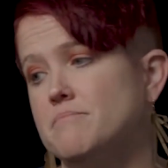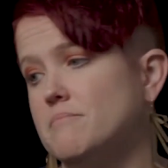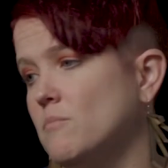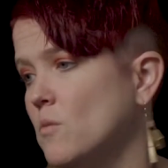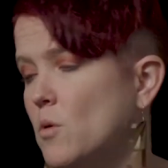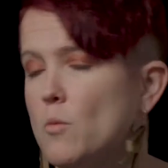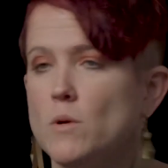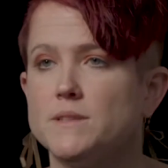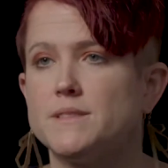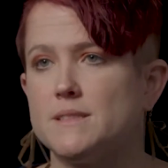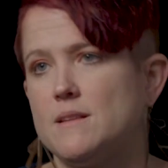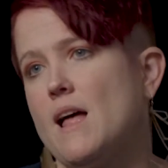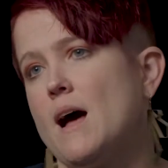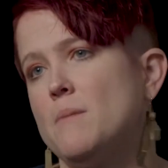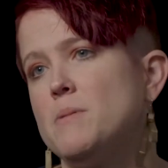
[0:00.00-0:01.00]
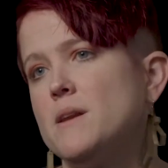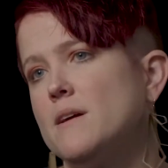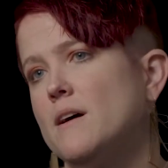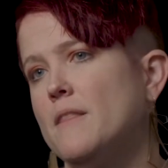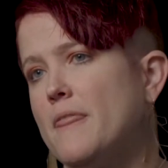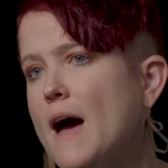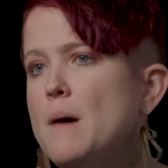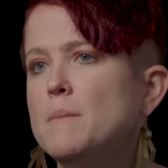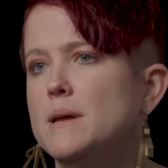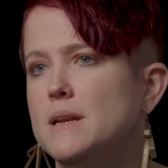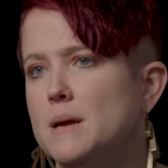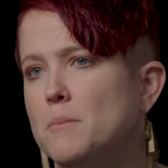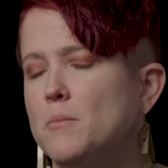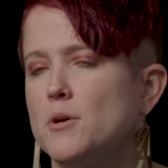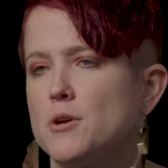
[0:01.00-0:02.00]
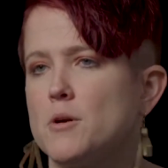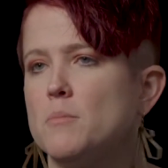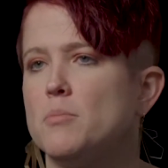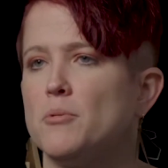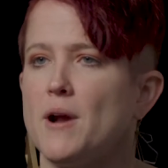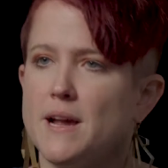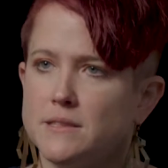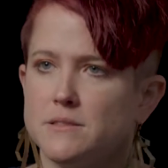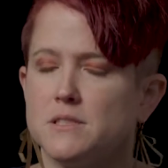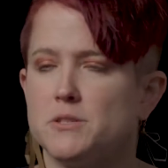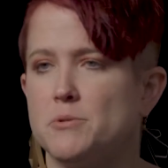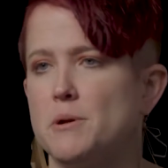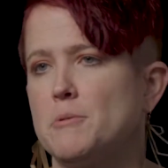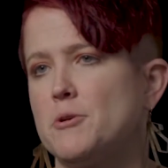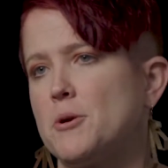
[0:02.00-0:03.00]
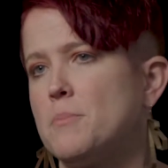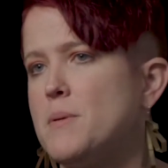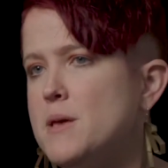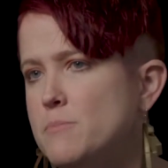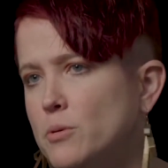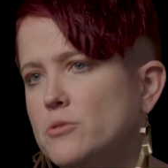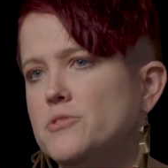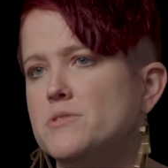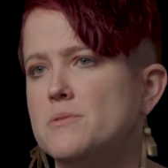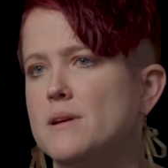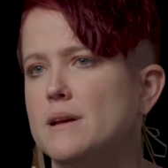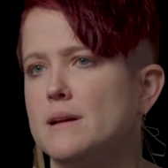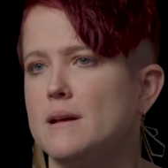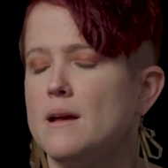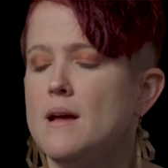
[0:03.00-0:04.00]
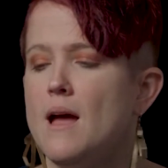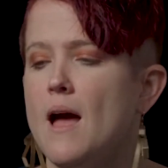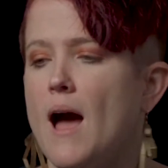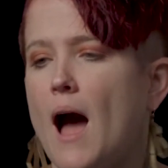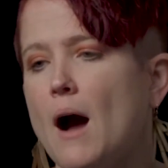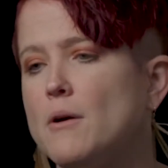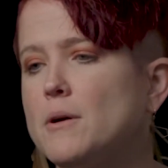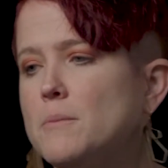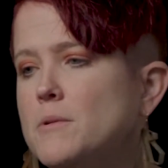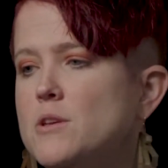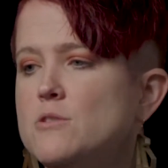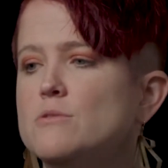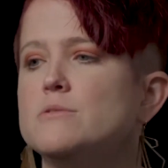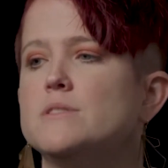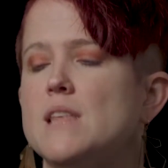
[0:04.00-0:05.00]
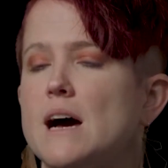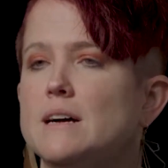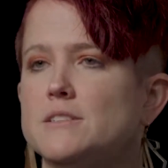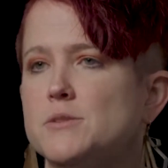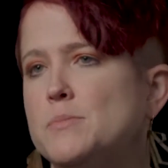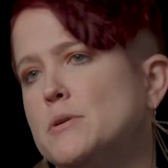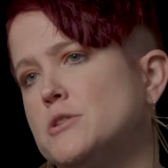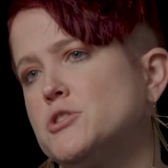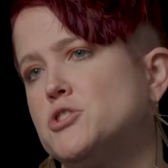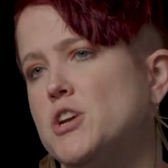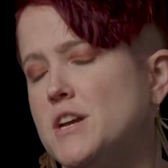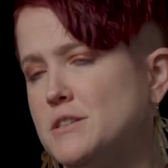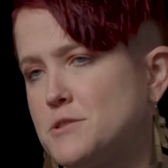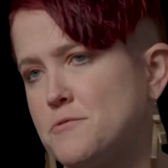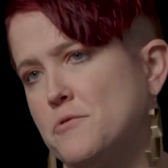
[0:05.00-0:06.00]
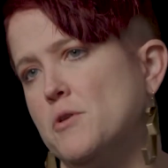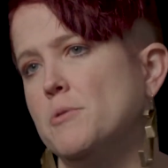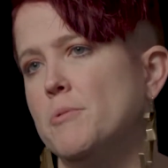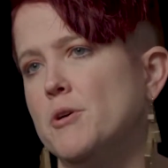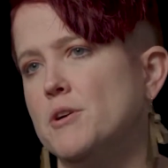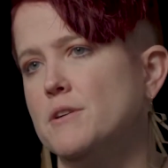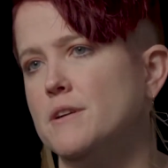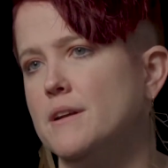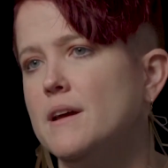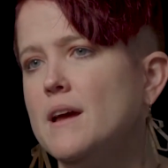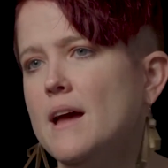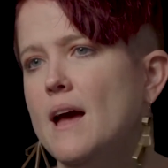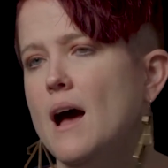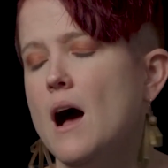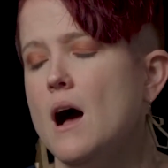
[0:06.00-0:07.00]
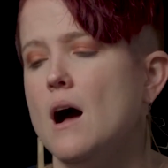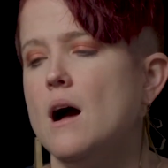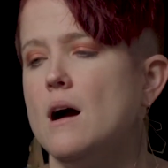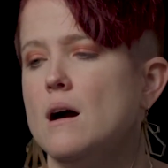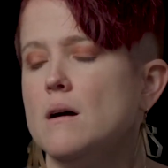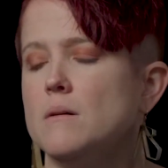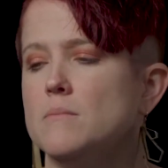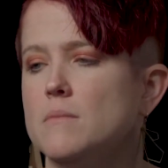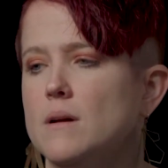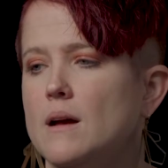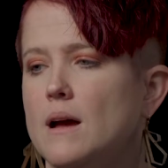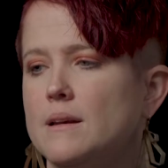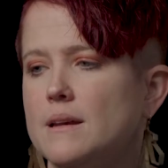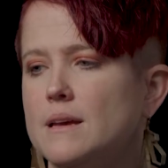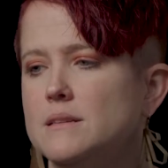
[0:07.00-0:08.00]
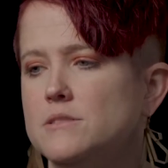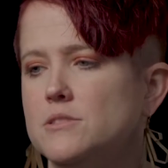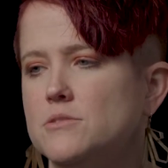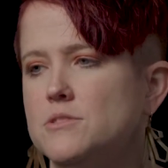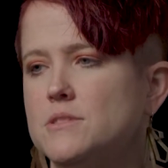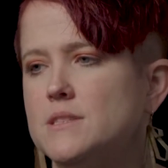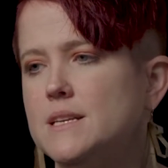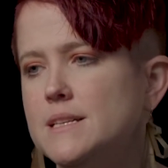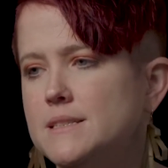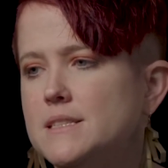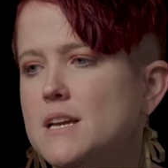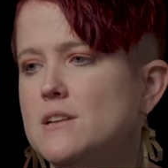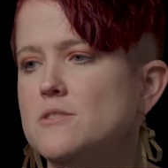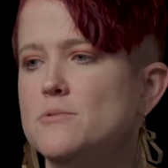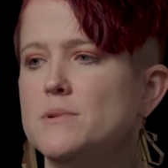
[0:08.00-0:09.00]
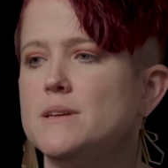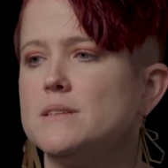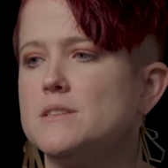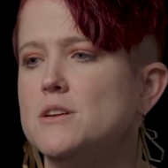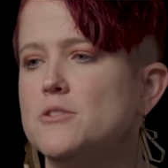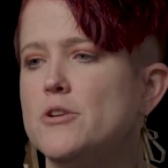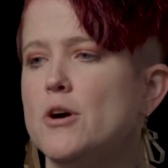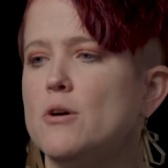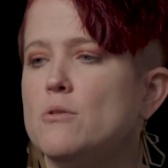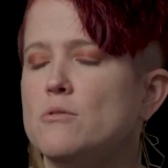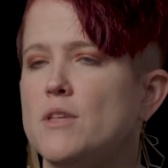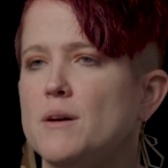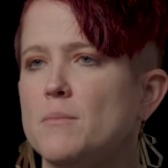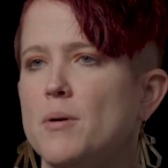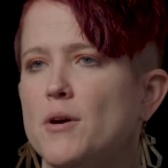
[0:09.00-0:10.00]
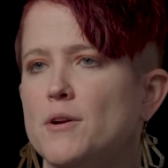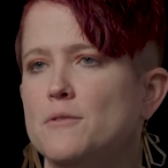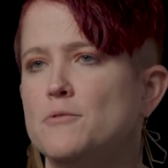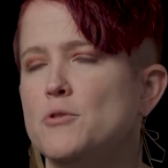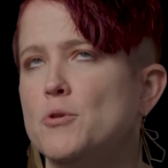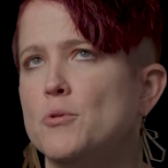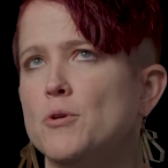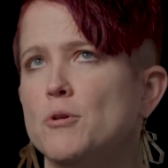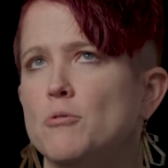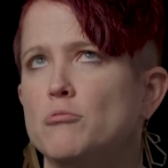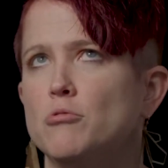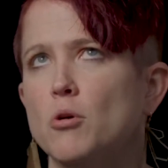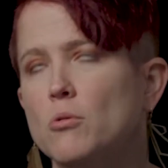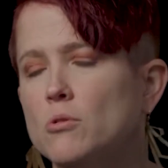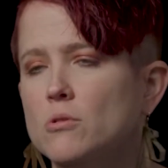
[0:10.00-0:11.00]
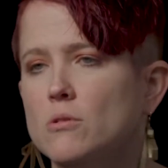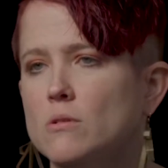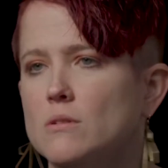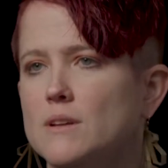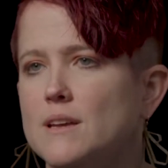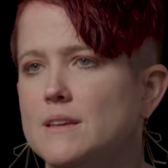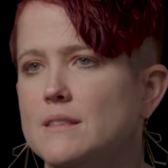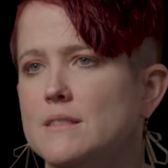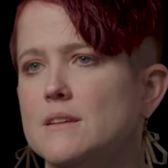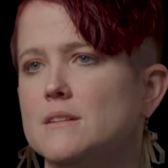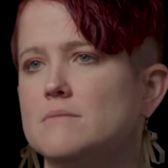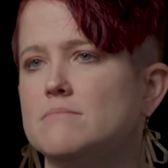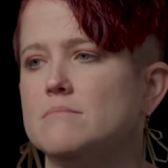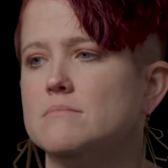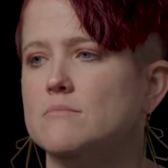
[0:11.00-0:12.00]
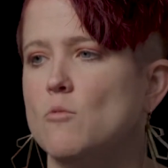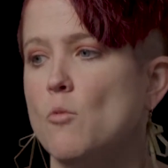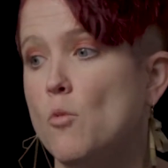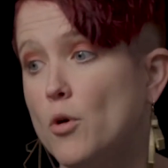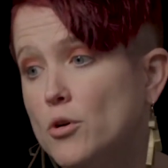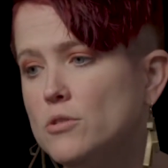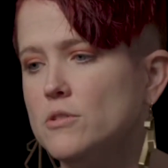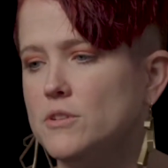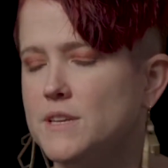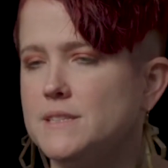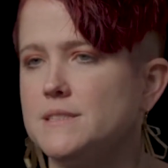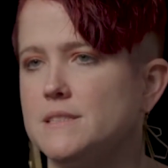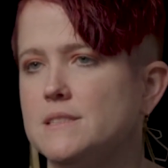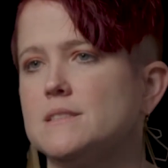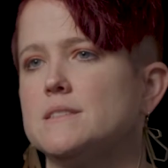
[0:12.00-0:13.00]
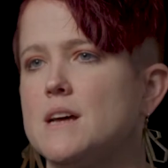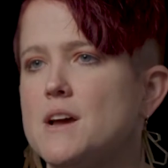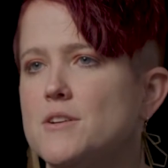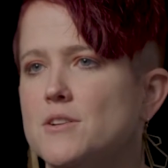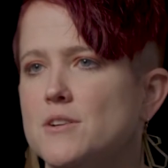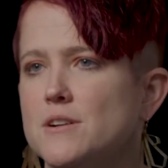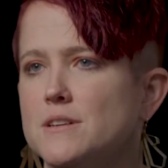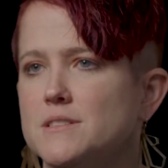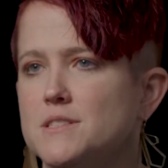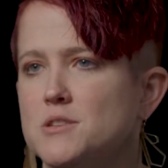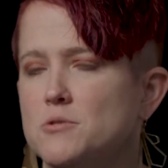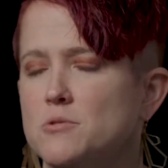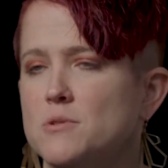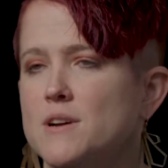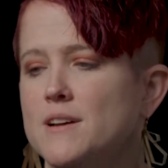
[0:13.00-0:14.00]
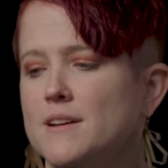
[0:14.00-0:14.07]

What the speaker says: Well, what's happening on that medium? What are brands doing? What are people doing? How can we use that to push change forward? And just continuing to know that part of your role in the world as a designer is to